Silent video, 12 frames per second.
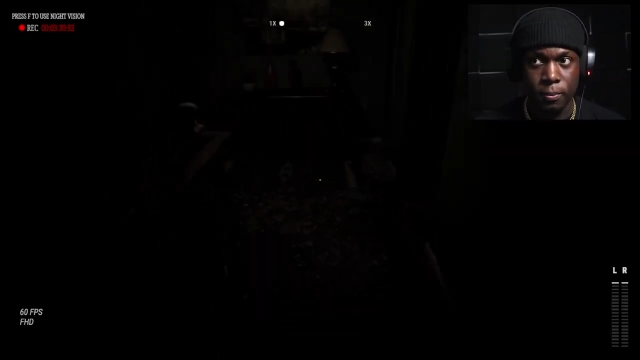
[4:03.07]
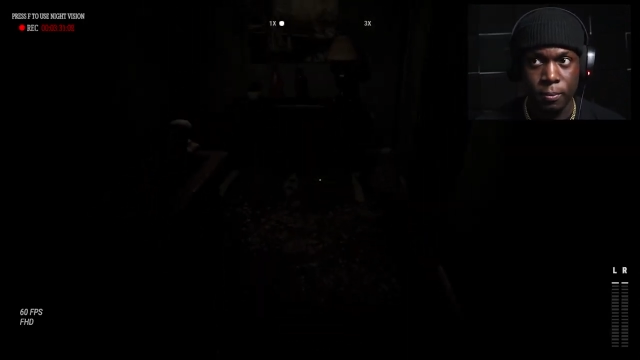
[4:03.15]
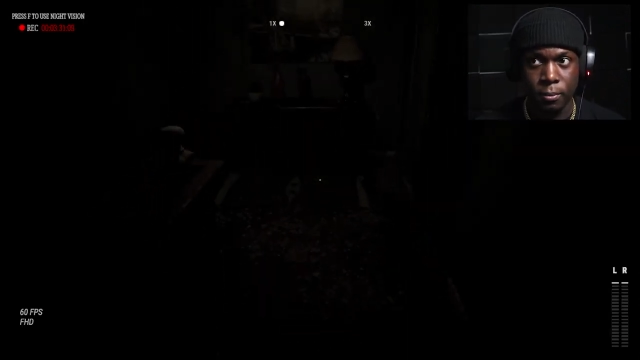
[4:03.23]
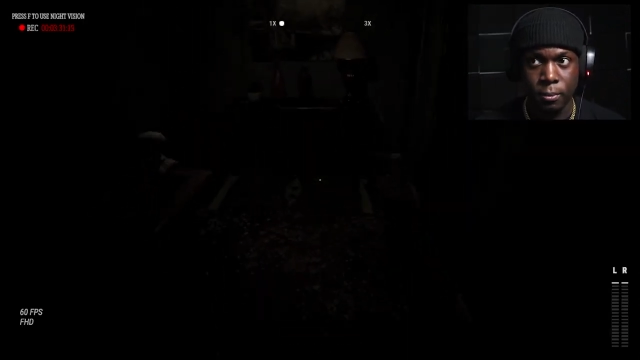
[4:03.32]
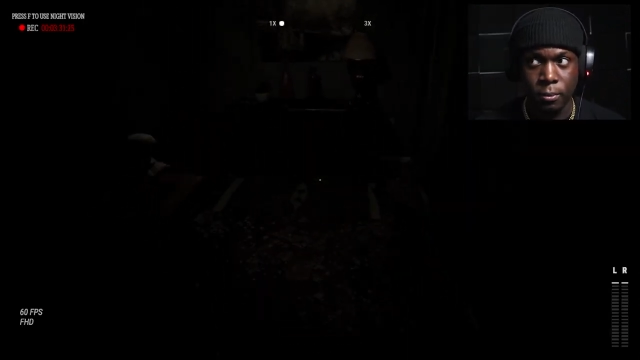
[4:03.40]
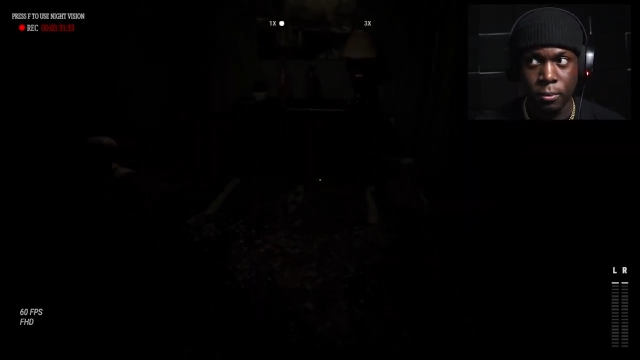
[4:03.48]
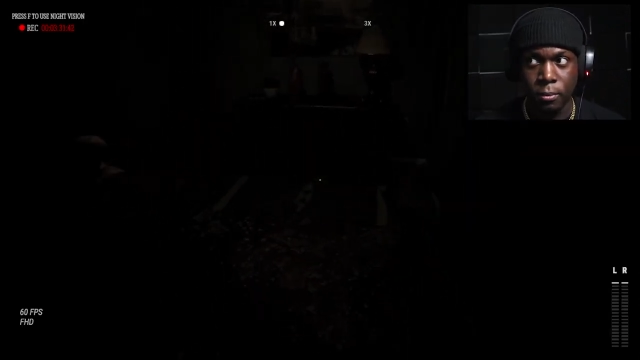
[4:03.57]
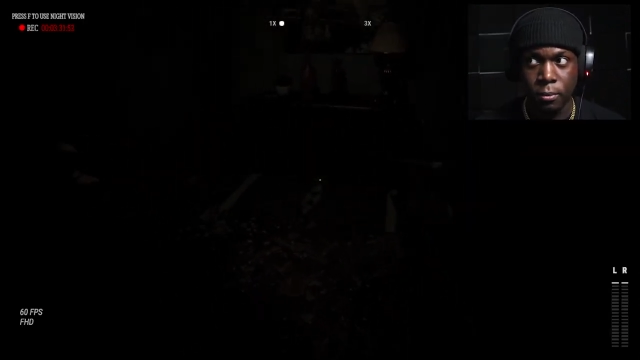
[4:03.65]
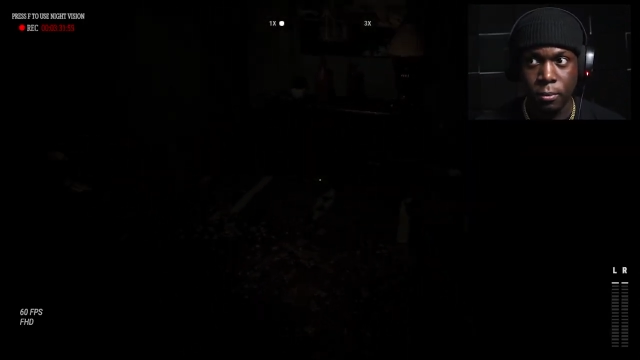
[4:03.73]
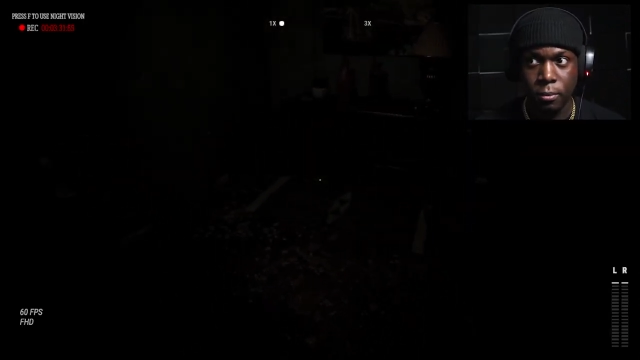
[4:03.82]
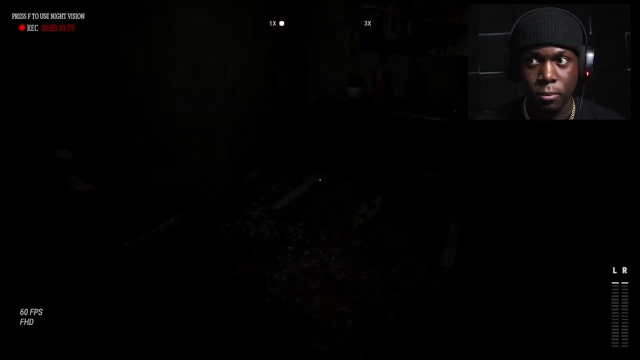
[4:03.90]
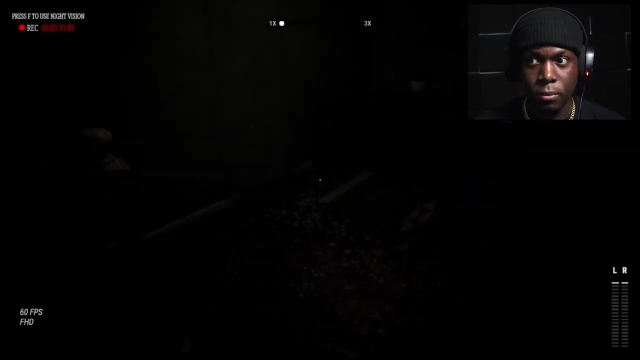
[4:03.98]

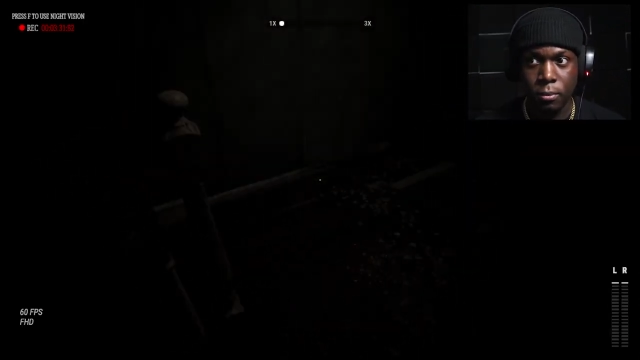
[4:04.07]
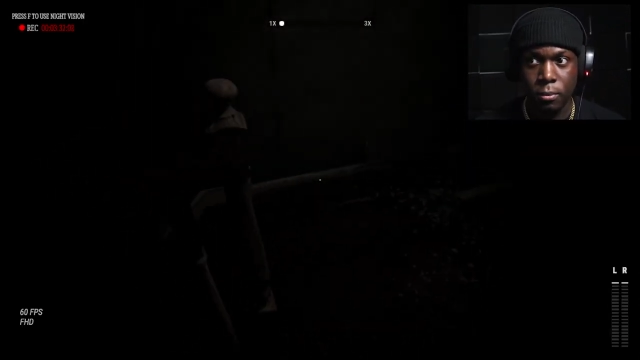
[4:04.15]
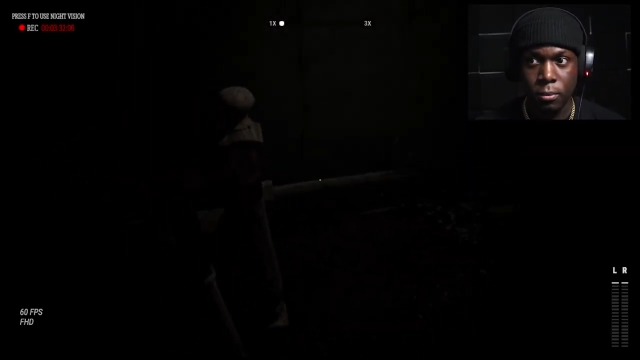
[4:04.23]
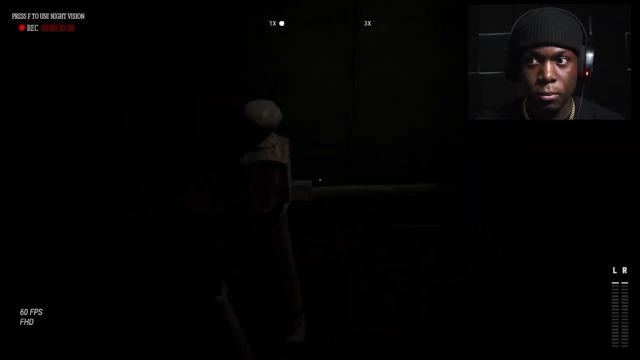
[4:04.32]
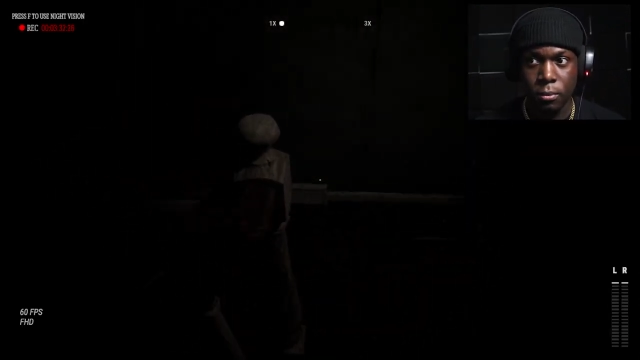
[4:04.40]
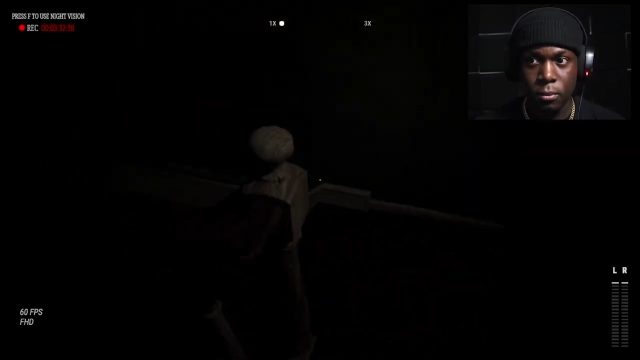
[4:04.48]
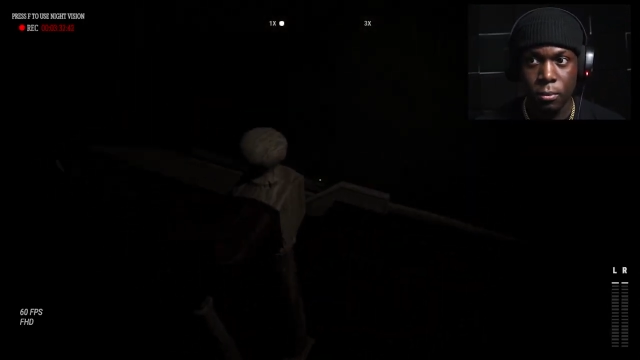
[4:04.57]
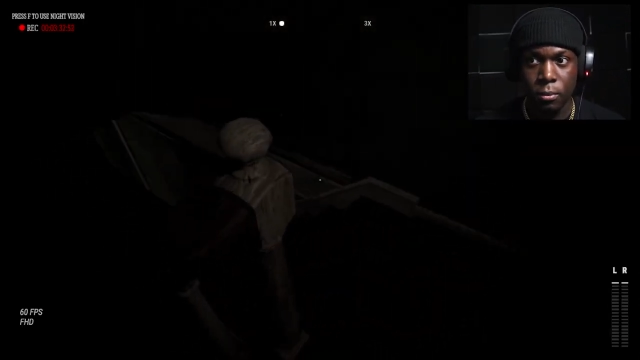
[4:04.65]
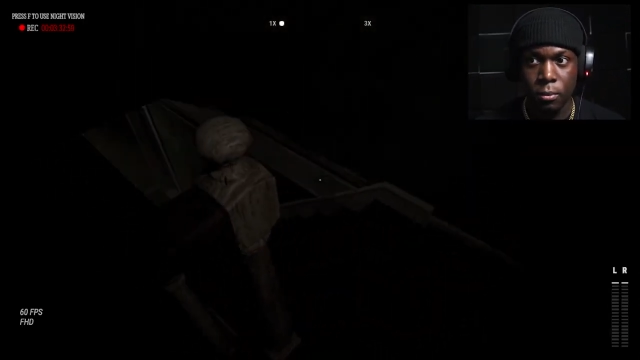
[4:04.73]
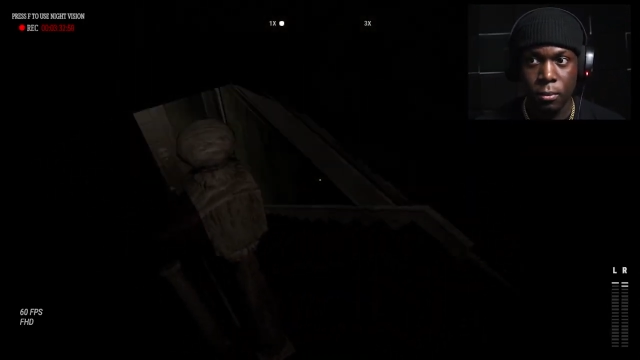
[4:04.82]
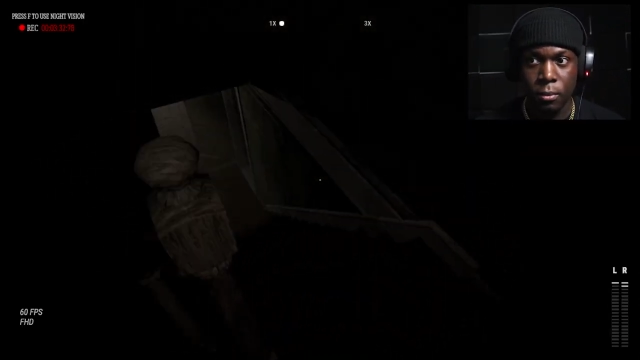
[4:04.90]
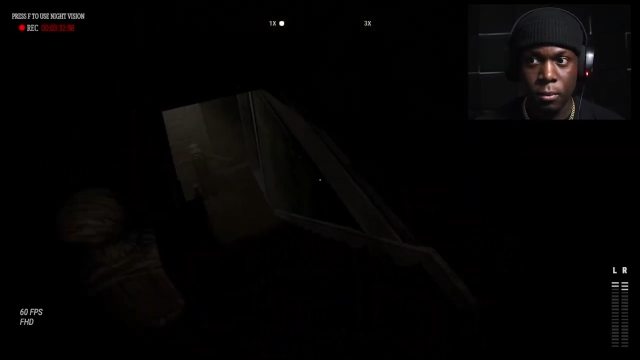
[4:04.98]

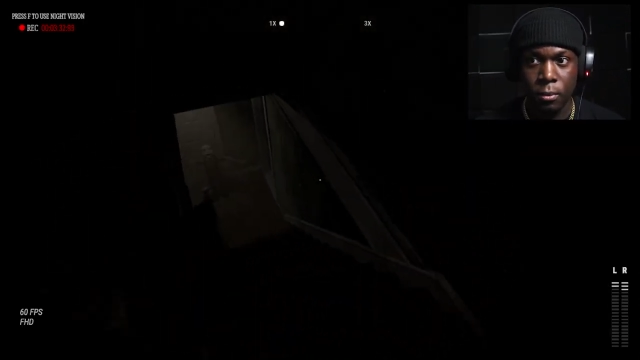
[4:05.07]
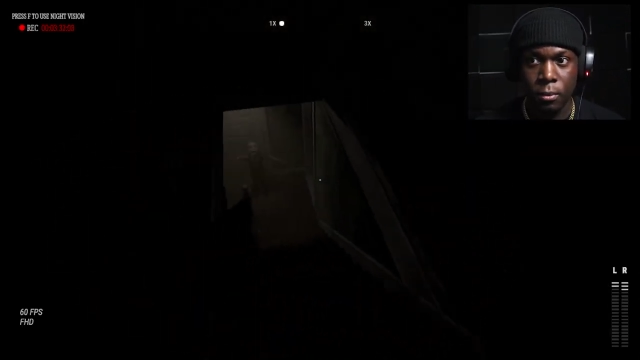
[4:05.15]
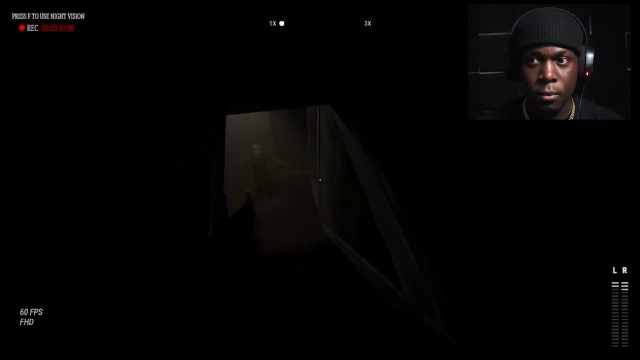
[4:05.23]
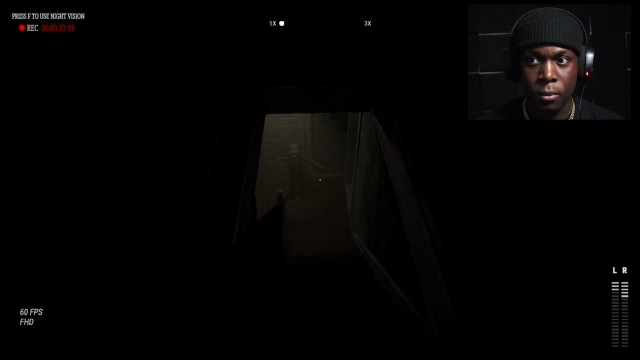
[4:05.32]
(silence)